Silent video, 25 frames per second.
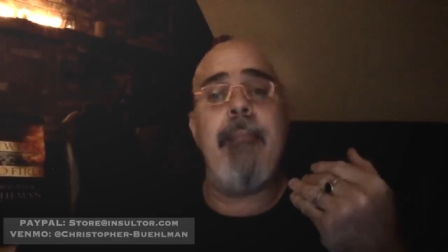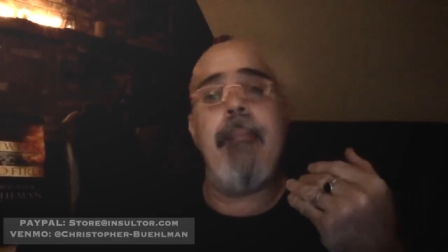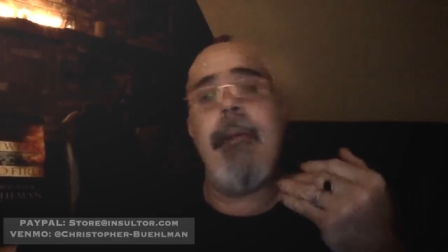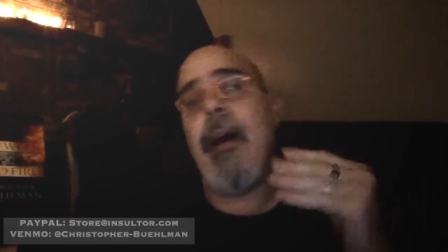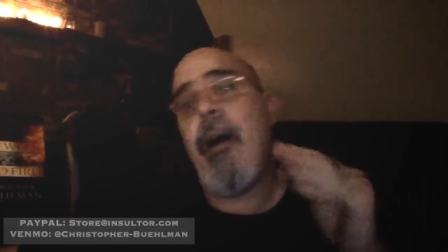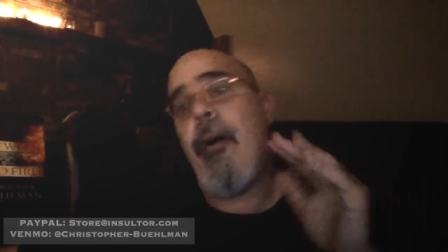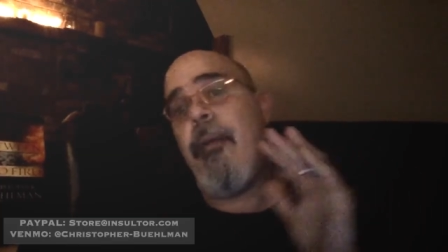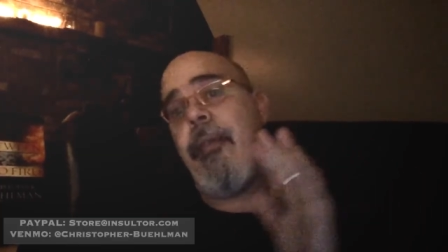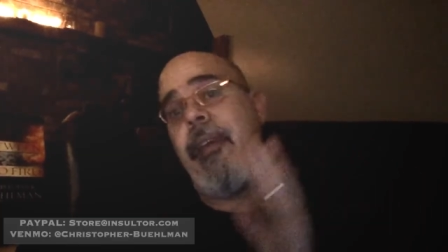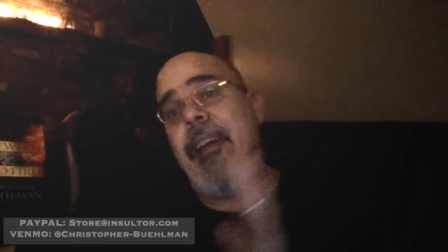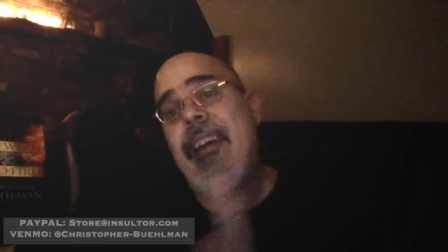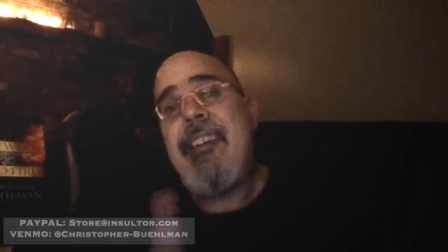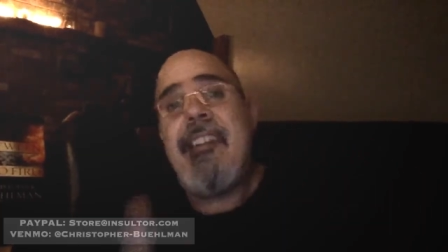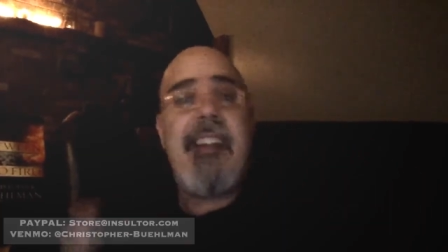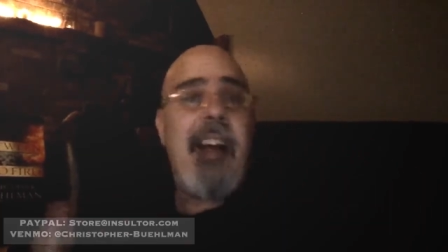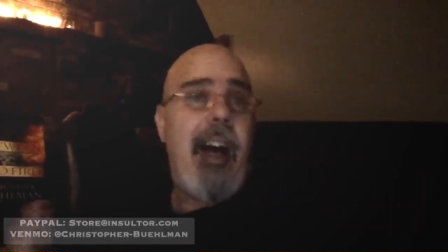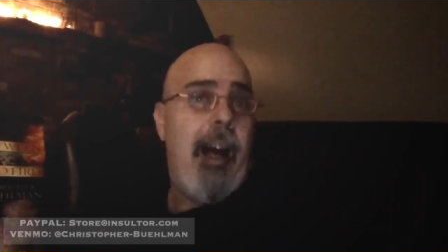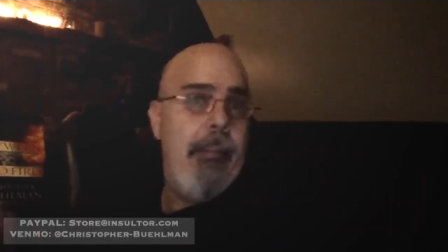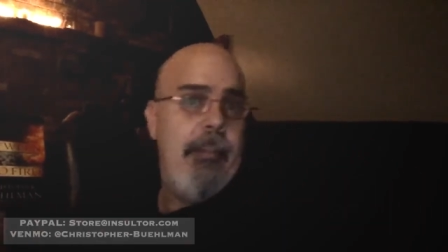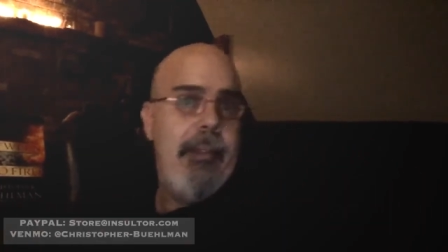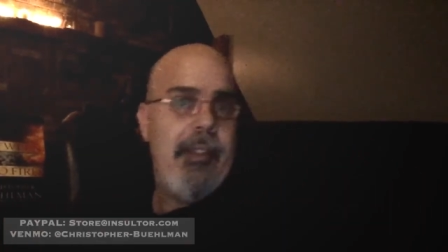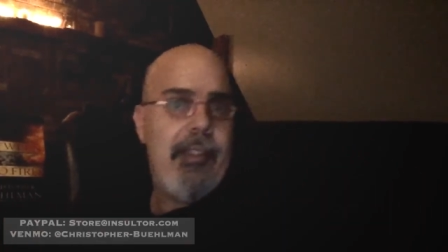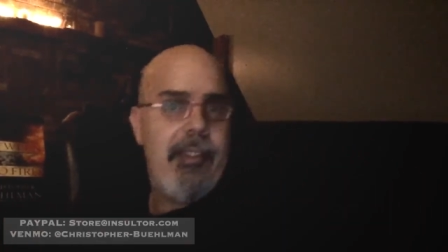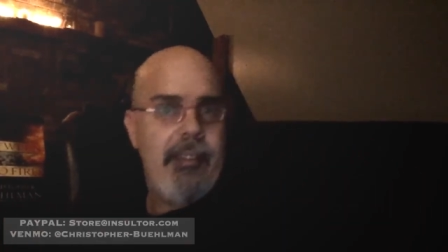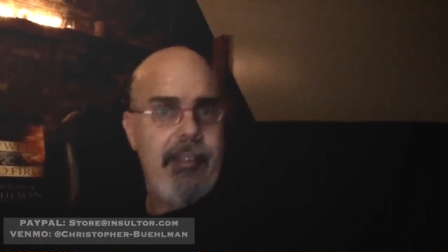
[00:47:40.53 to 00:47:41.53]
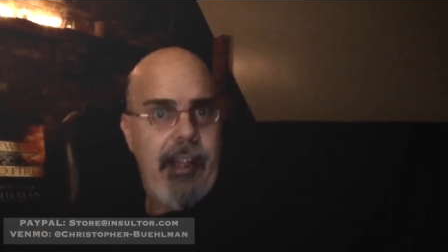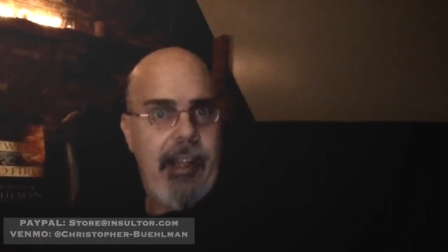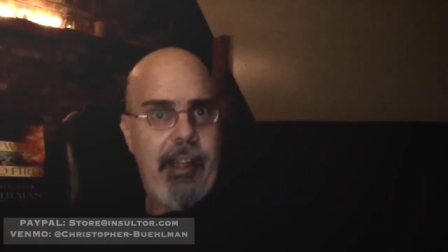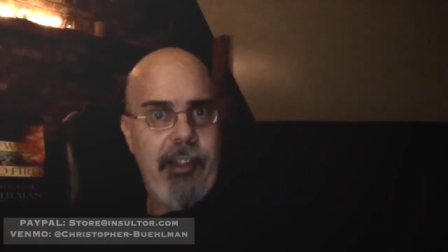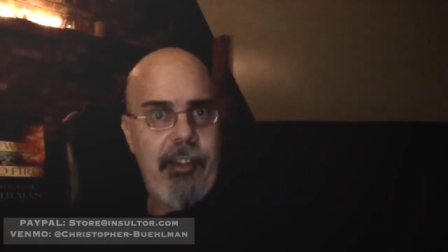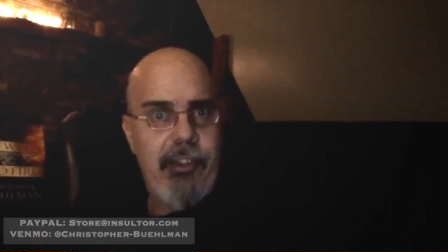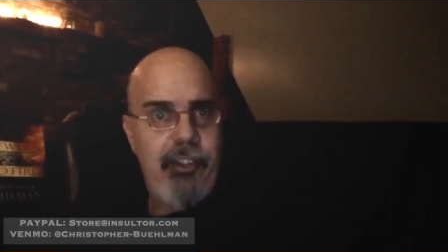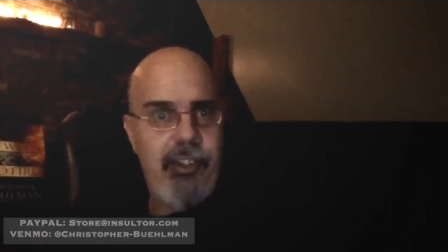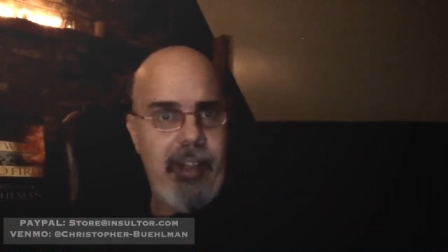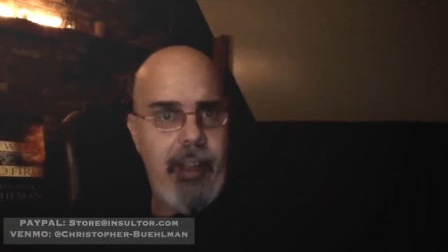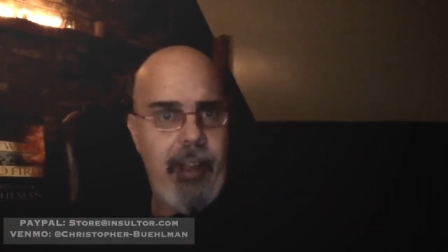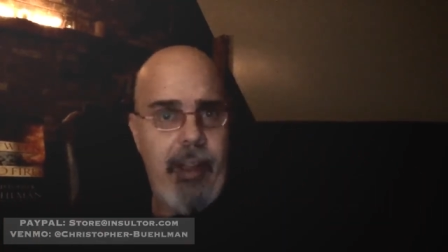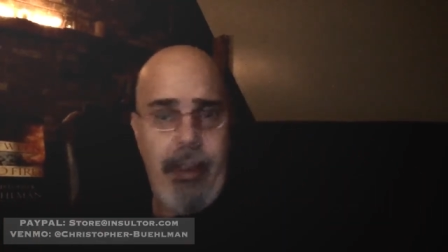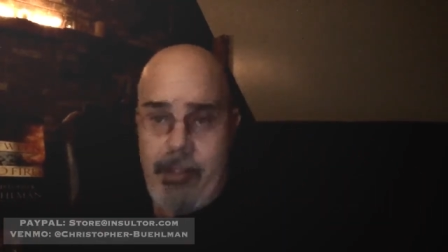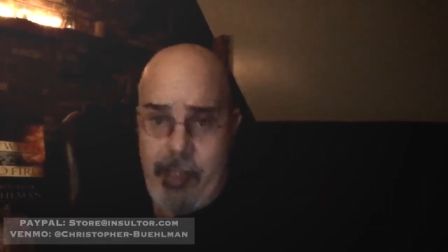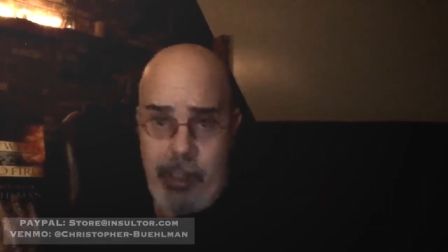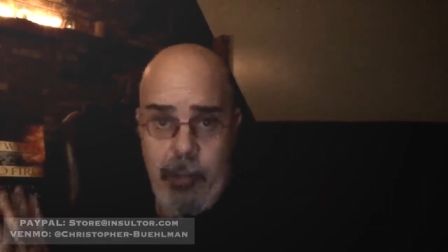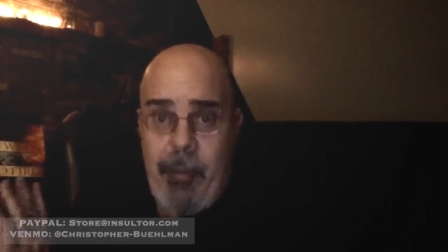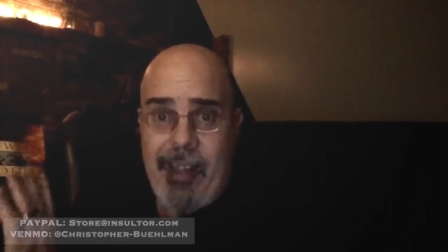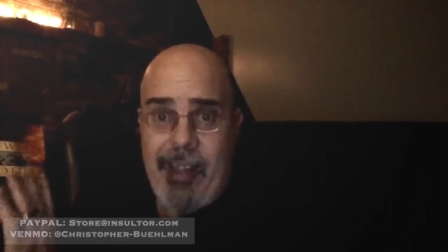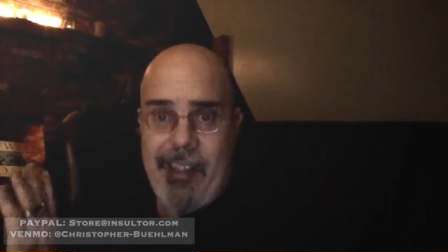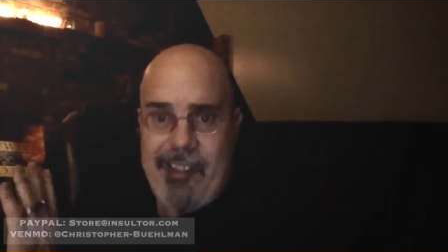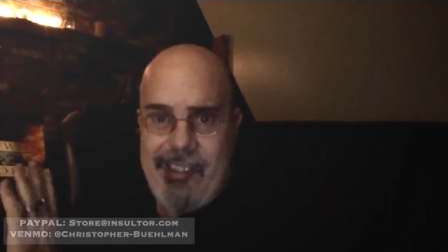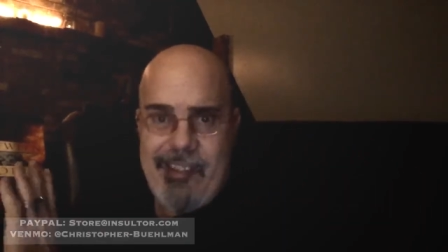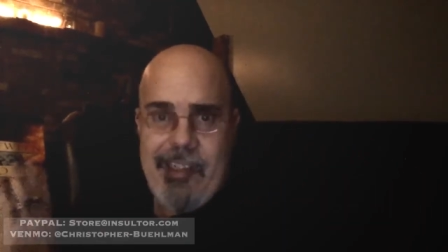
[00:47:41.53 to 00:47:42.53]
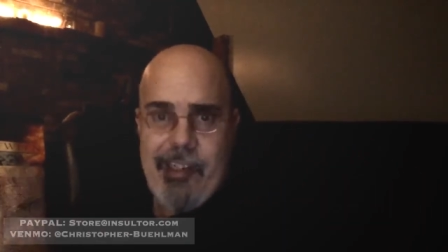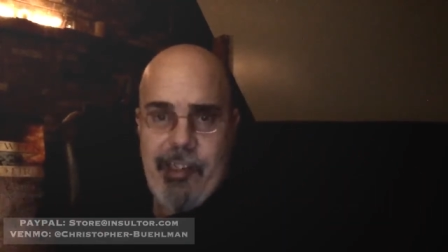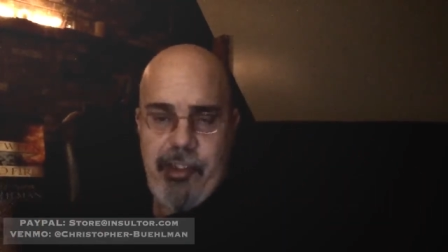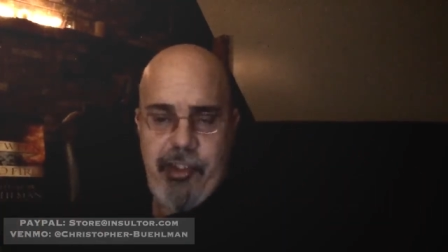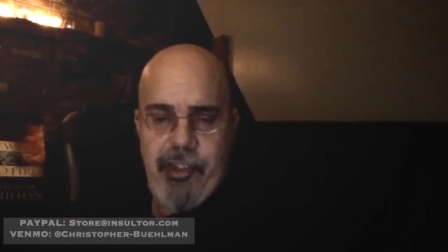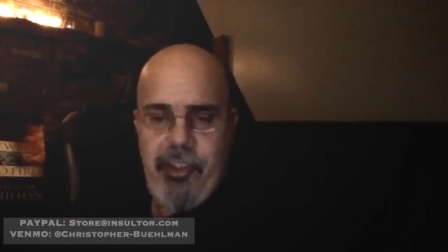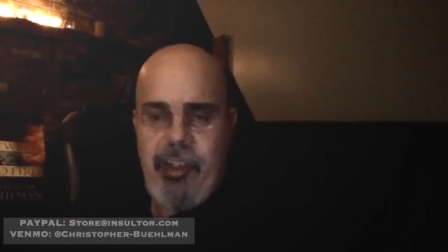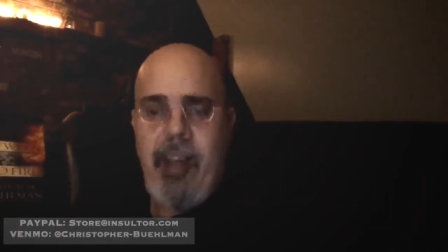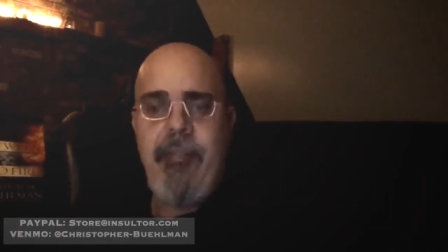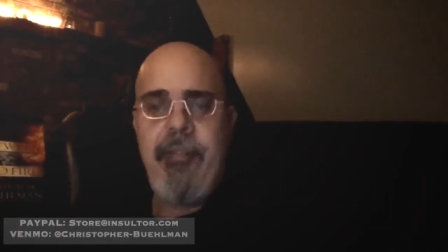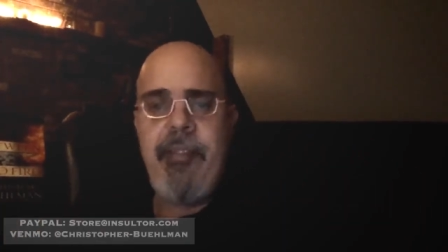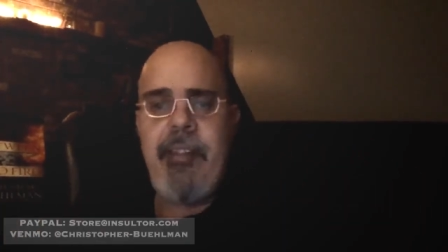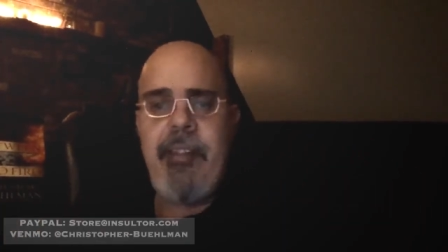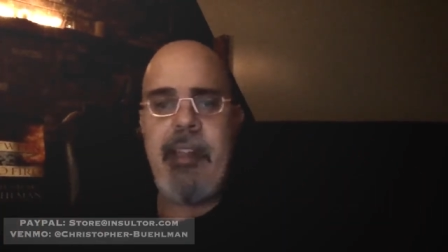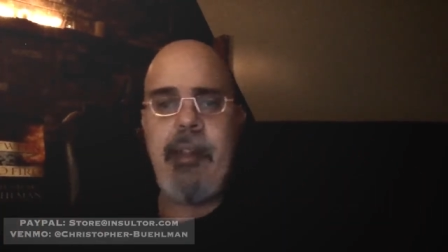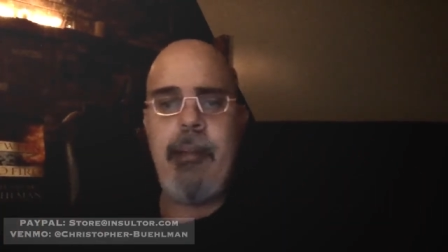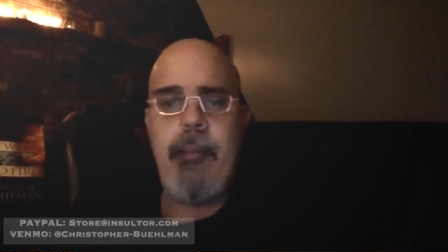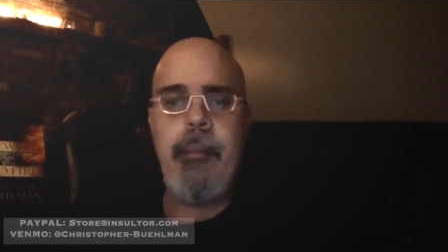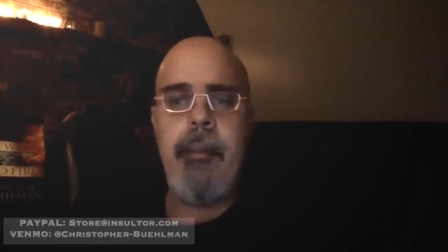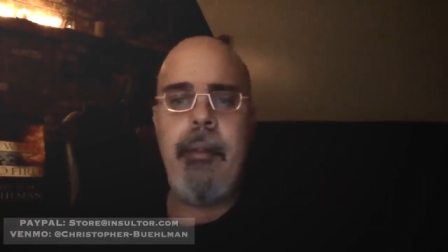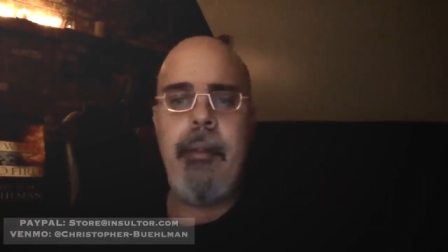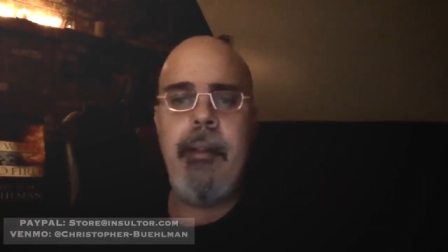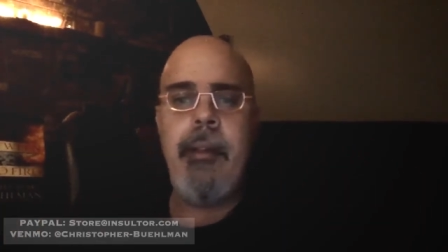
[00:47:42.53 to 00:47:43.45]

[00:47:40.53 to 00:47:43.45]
mouth had Tomas not shoved him.